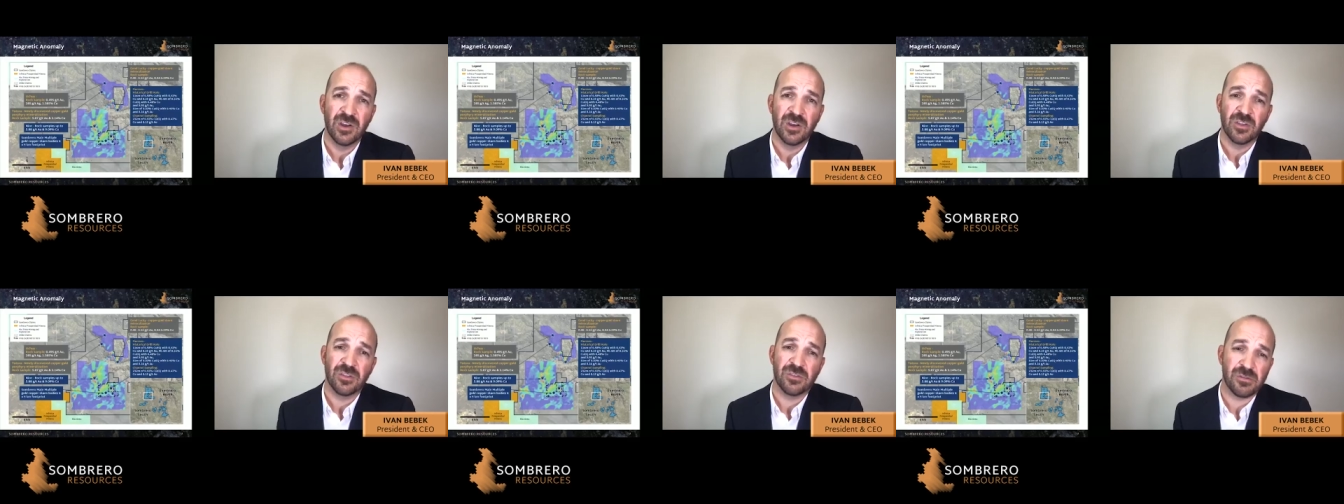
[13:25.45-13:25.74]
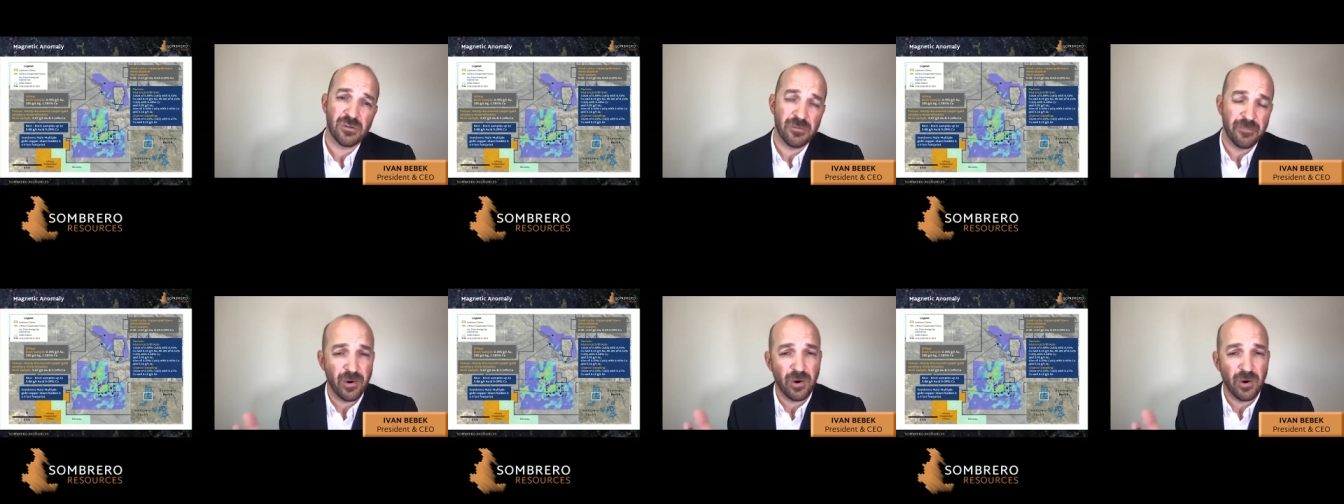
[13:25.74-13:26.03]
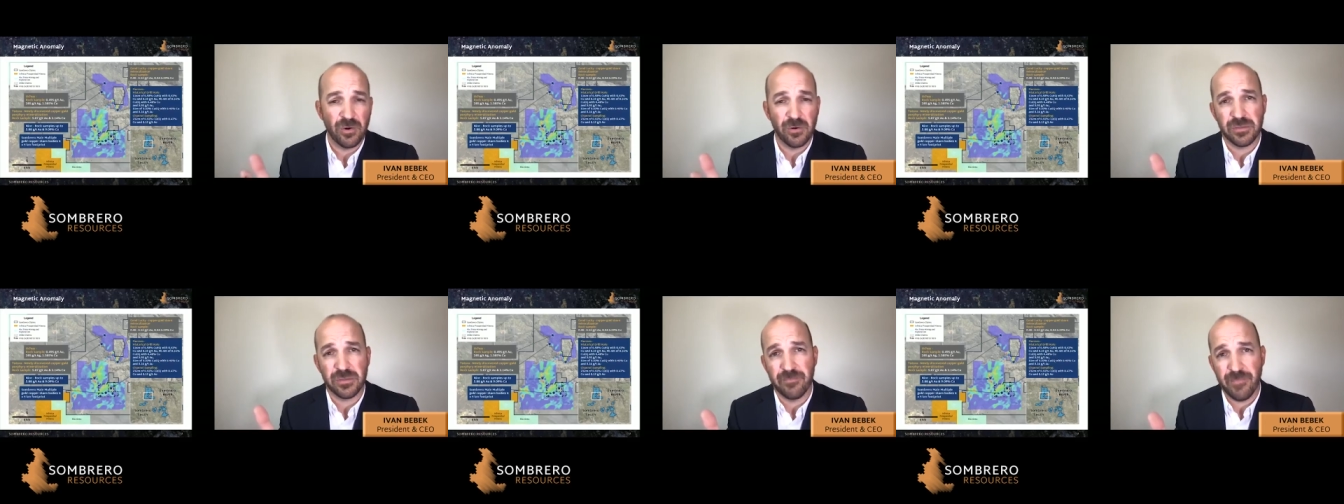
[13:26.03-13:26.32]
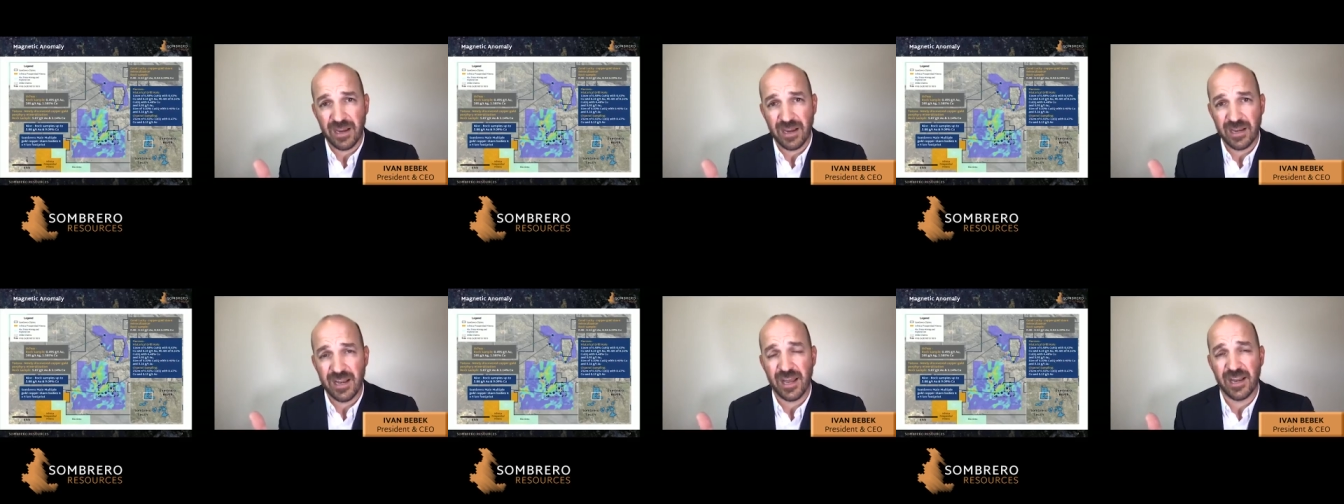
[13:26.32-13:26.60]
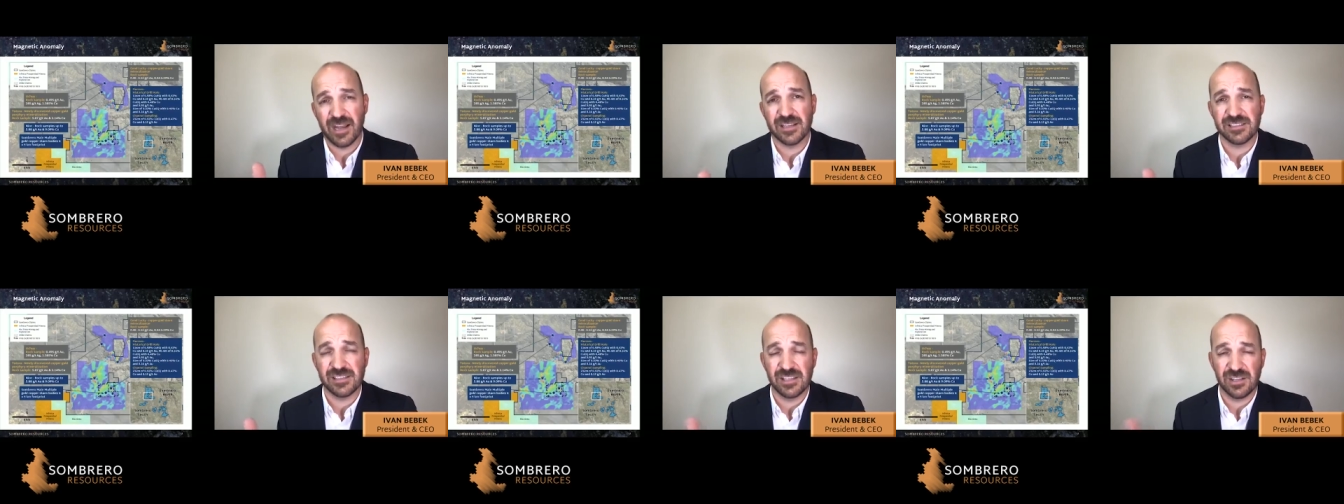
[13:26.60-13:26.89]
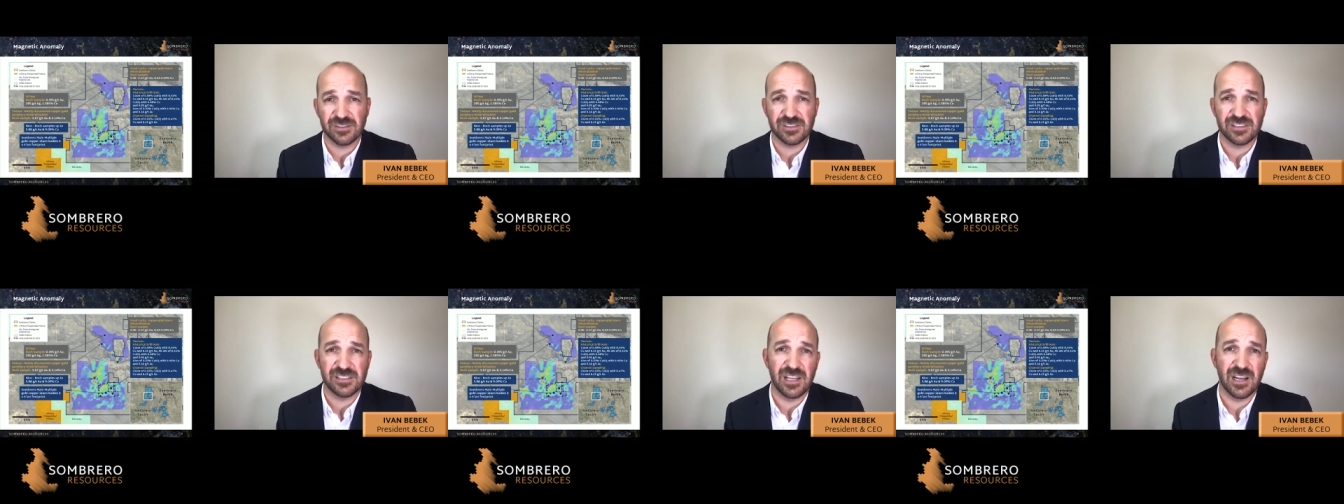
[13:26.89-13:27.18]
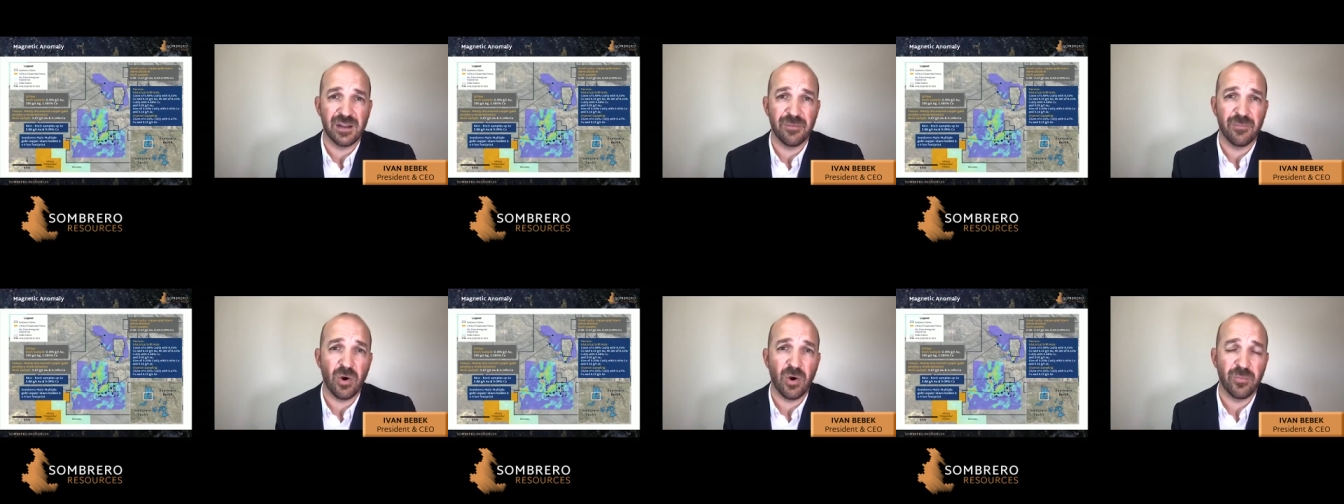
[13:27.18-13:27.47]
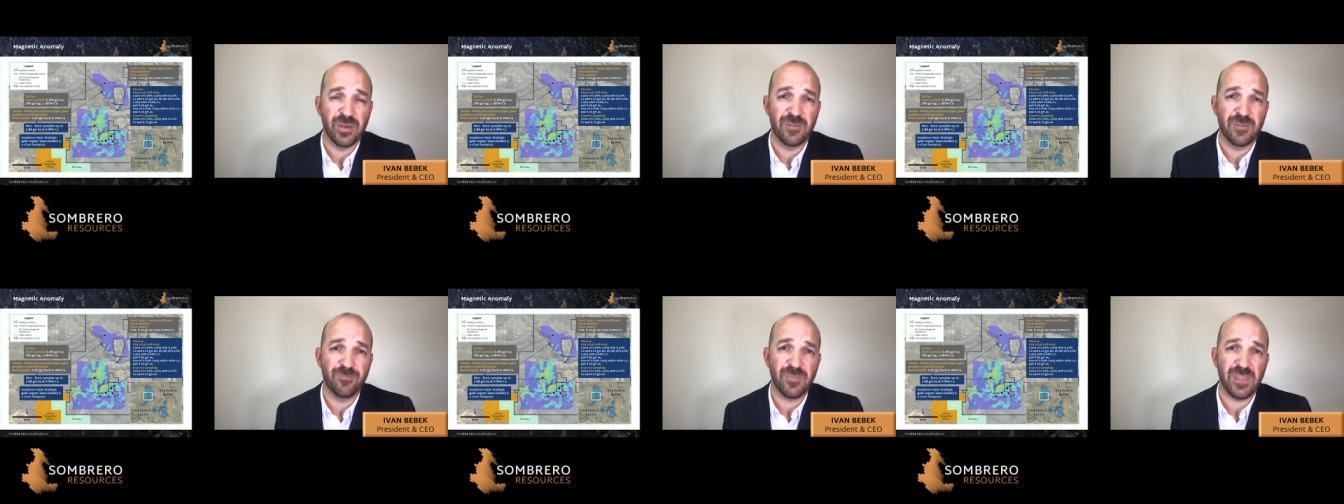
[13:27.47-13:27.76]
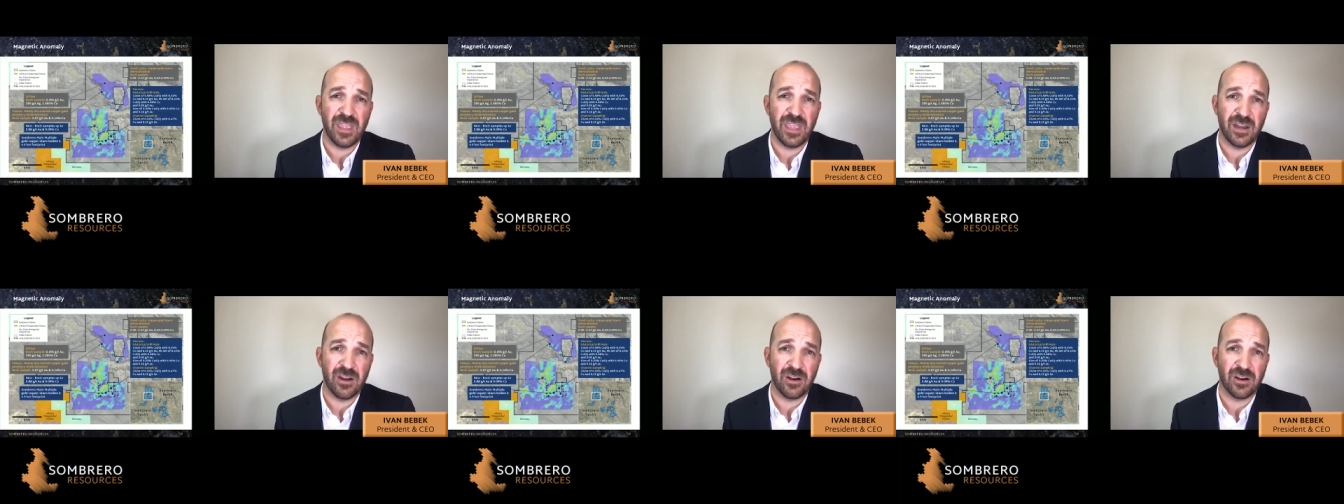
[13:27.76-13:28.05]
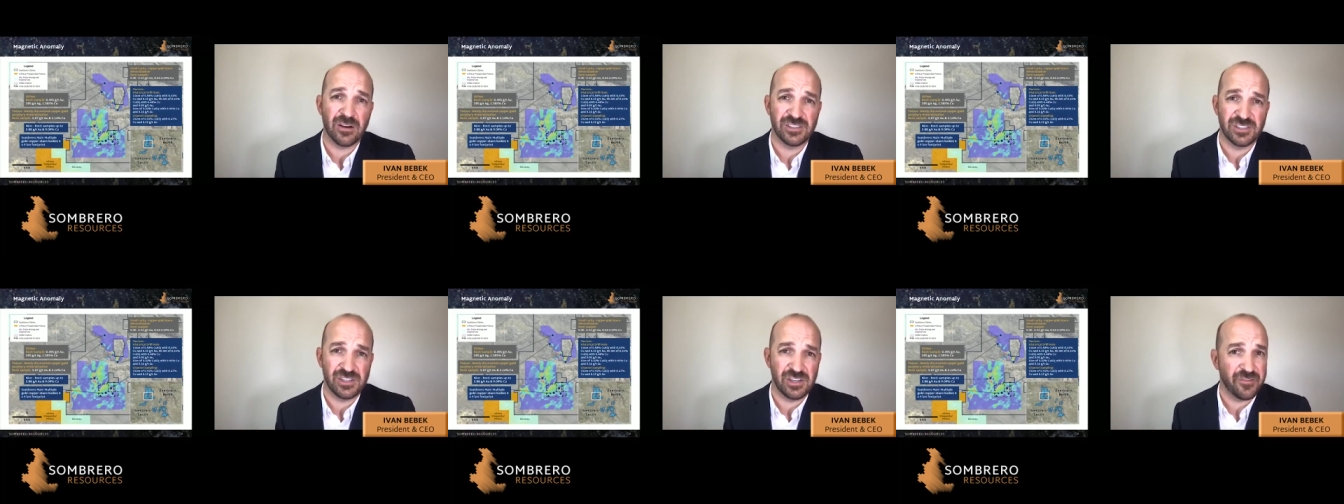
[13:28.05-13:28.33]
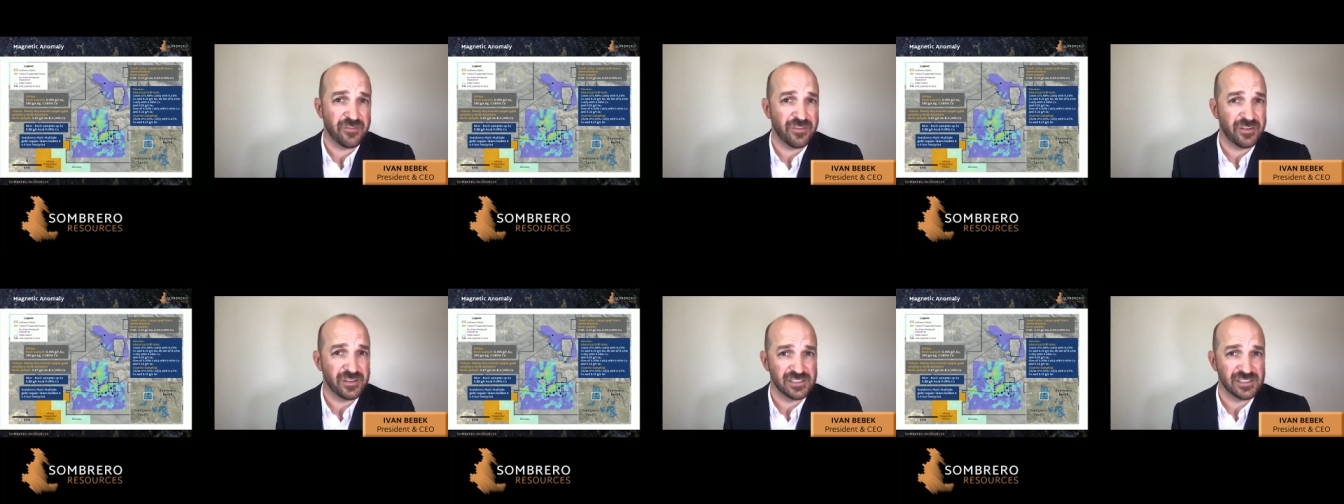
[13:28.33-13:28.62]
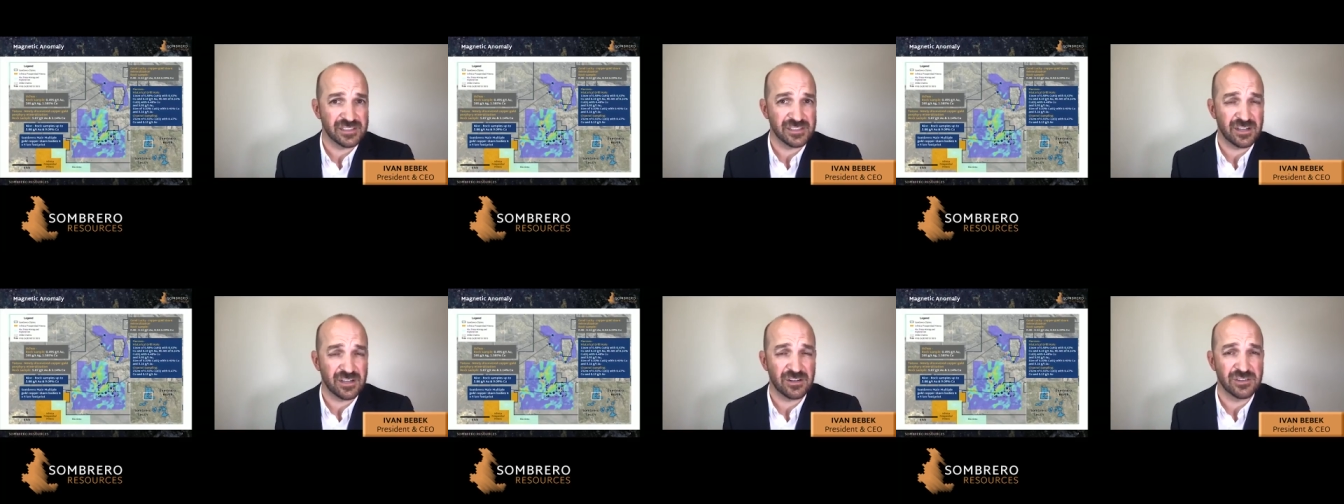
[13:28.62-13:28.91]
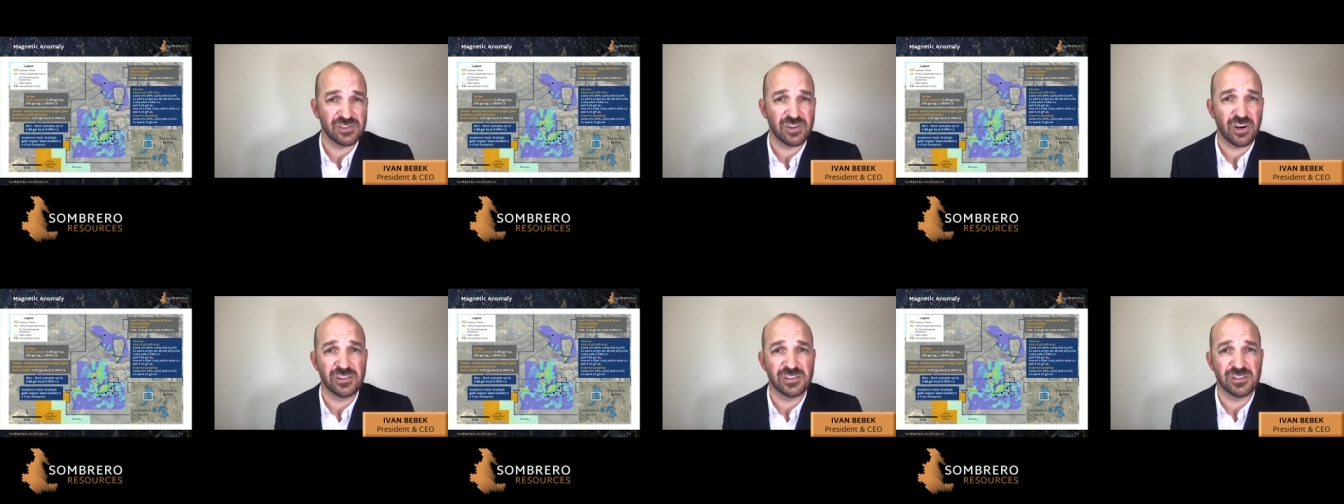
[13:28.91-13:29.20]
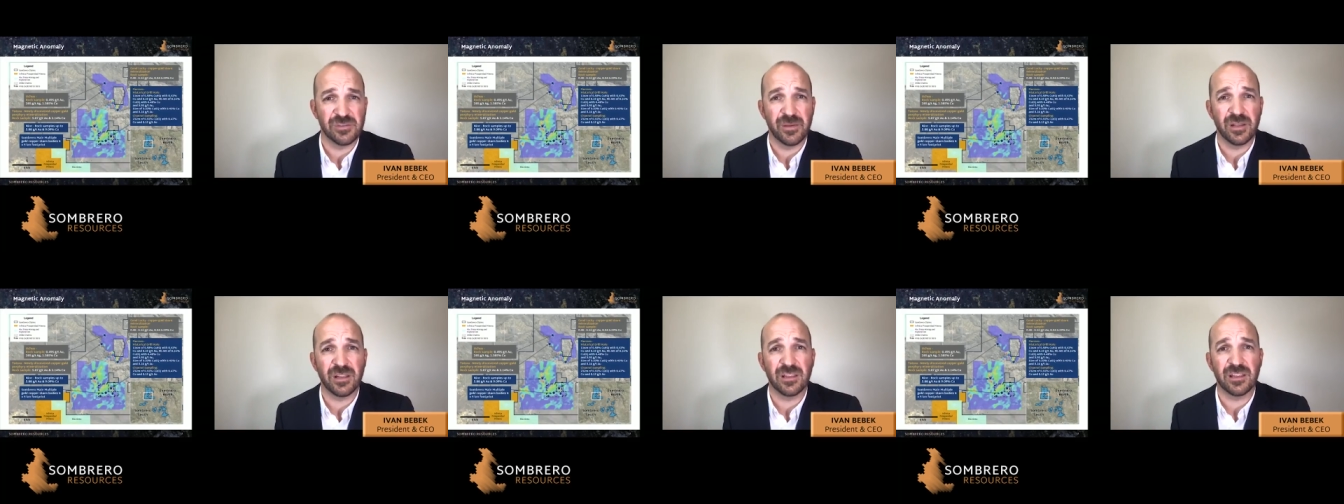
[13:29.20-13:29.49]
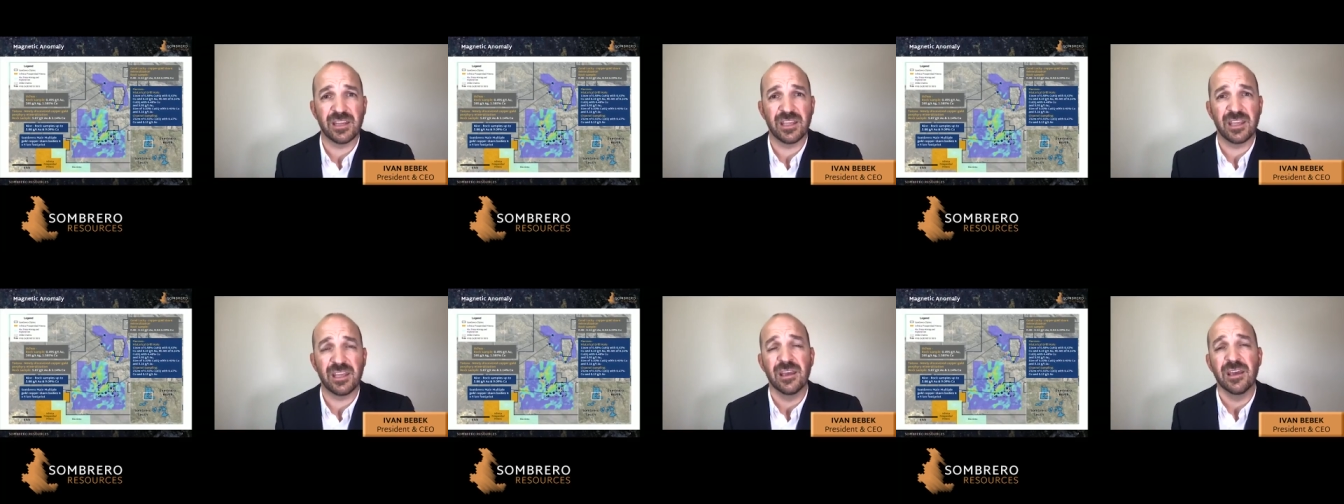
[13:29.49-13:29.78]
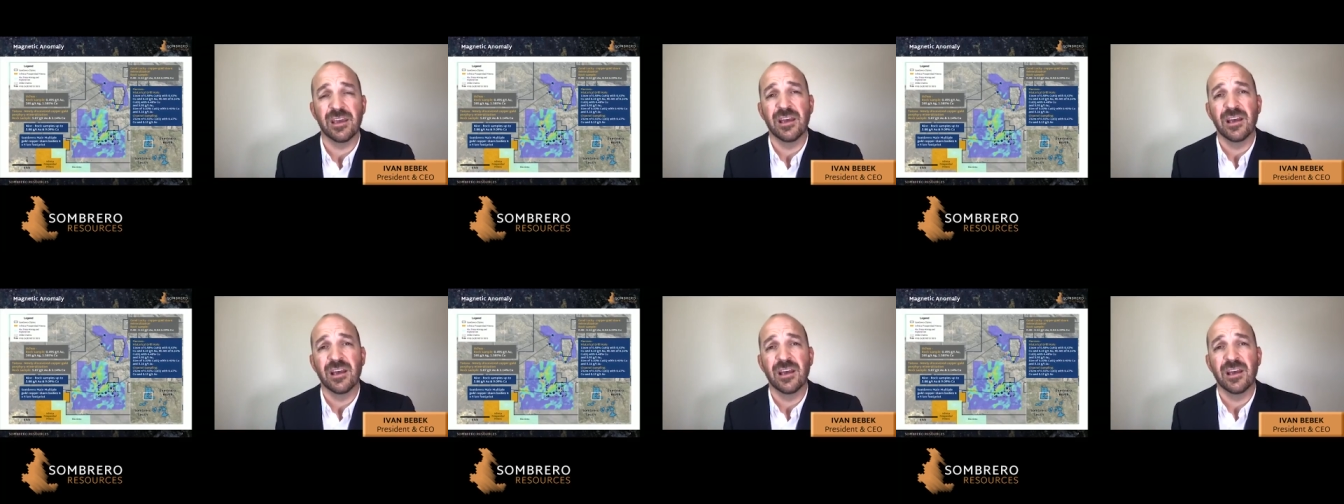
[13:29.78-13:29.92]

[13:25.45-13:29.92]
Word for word: through both magnetics, and you'll see in a moment in our geophysics and our chargeability